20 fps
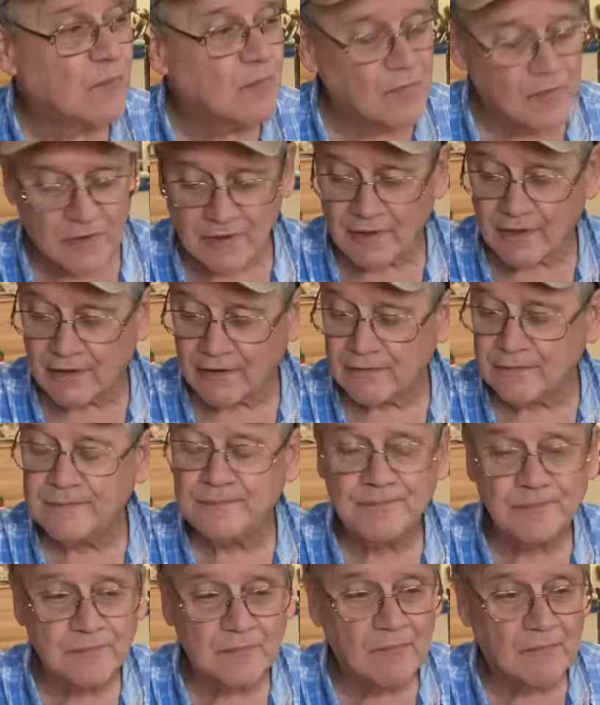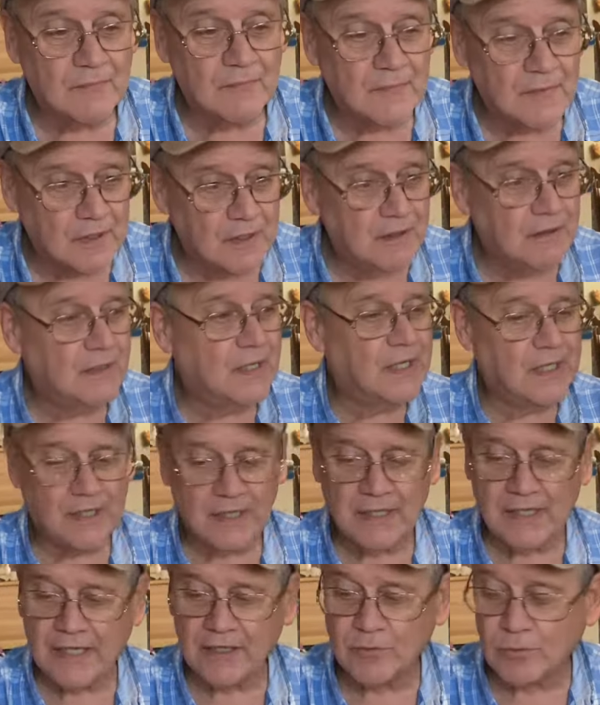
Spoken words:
So, you got any last